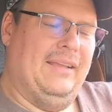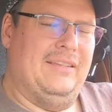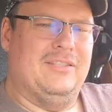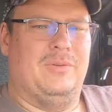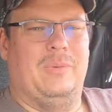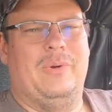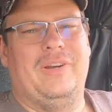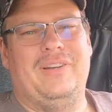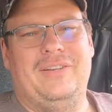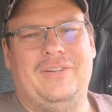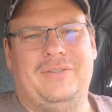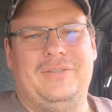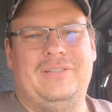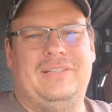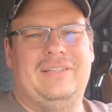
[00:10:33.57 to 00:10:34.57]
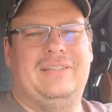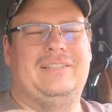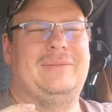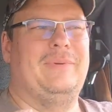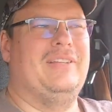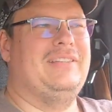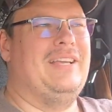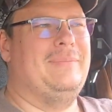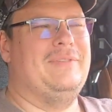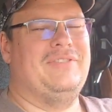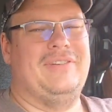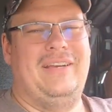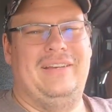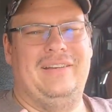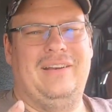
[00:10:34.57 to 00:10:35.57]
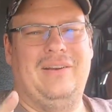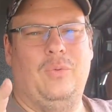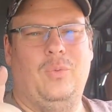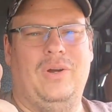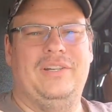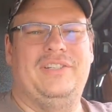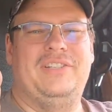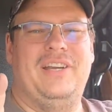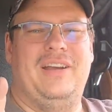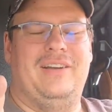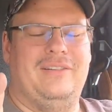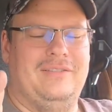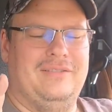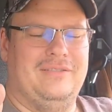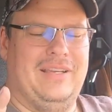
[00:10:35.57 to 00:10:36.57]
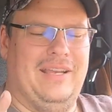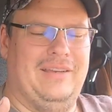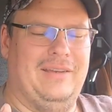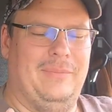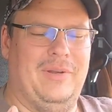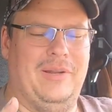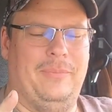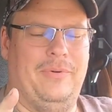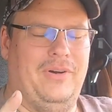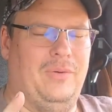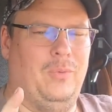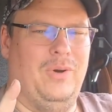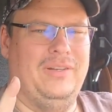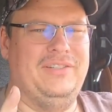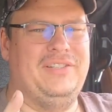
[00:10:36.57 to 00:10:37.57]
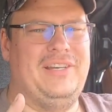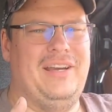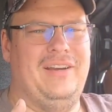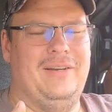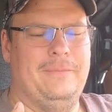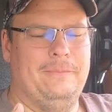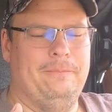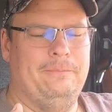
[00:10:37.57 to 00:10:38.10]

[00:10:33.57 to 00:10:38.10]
So what we're gonna do is I'm gonna demonstrate one share, okay? I'm gonna put one share,